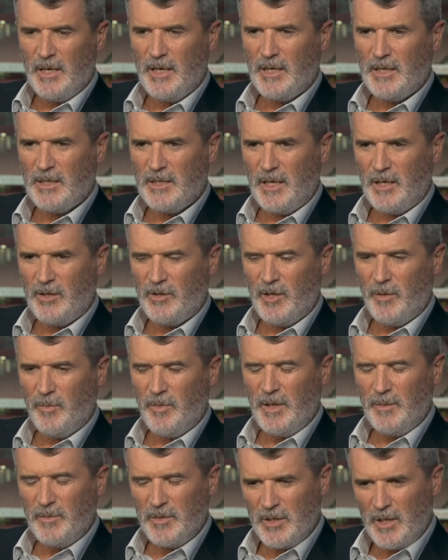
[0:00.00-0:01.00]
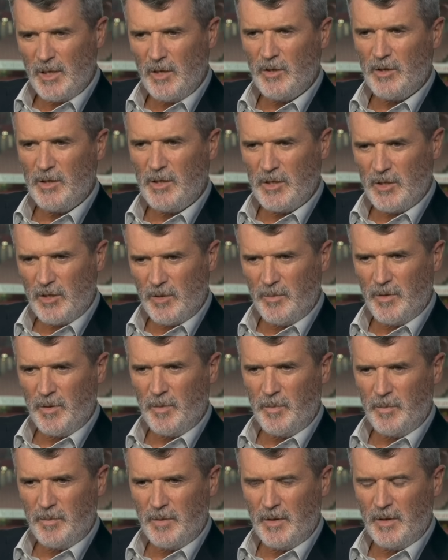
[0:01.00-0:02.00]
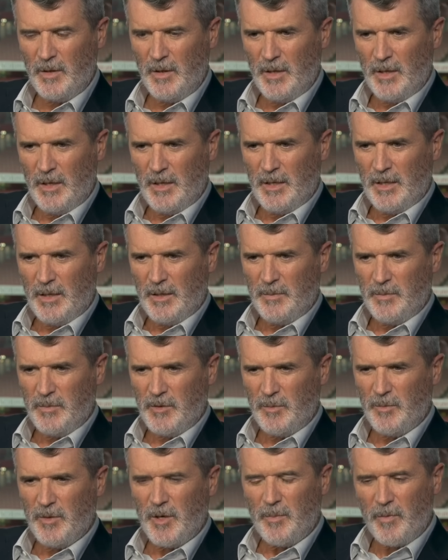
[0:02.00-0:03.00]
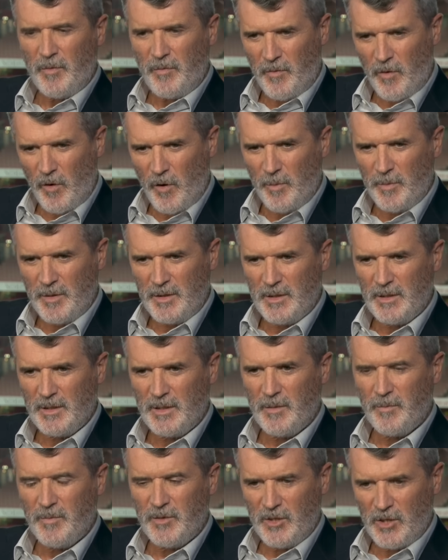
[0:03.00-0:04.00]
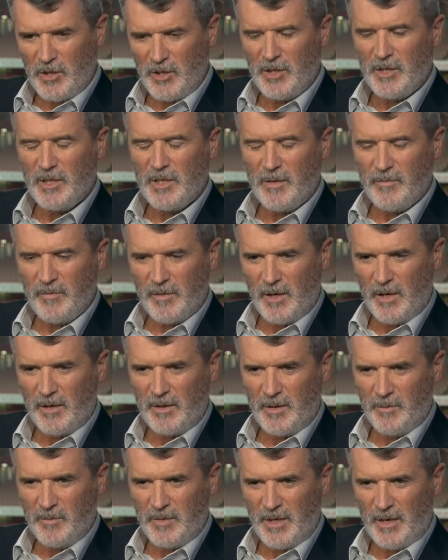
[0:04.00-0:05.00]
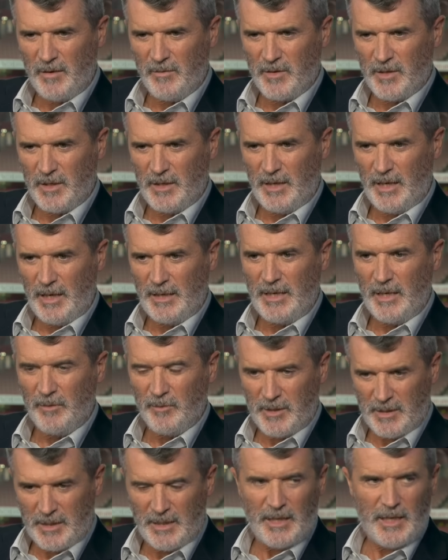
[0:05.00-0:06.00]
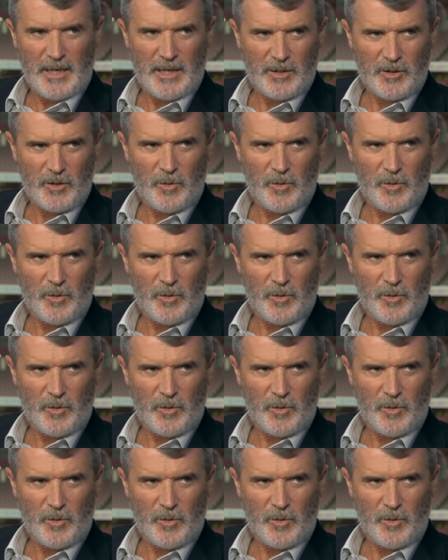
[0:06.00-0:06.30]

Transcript: etc. But I'm still looking at some of their performances and the positions they've got themselves in, and that was today.